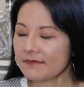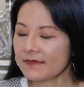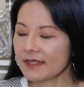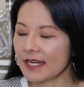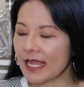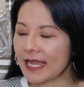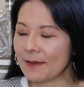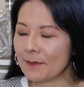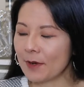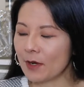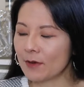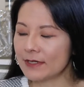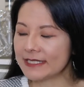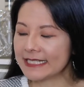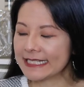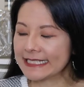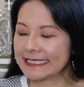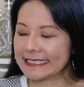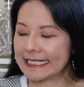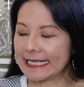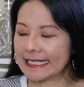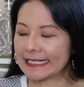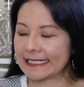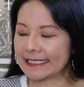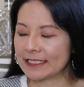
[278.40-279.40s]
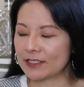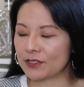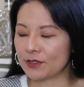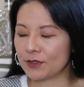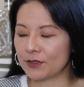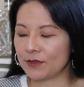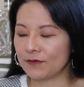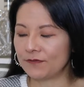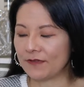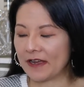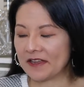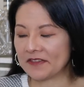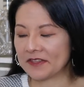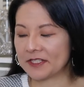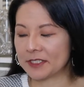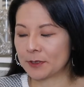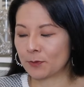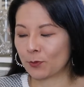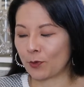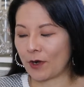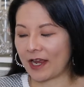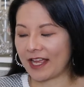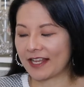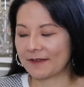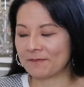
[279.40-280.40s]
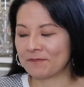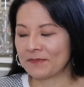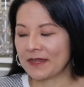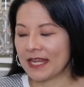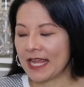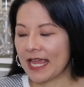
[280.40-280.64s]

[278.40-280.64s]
I'm always excited to find this brand.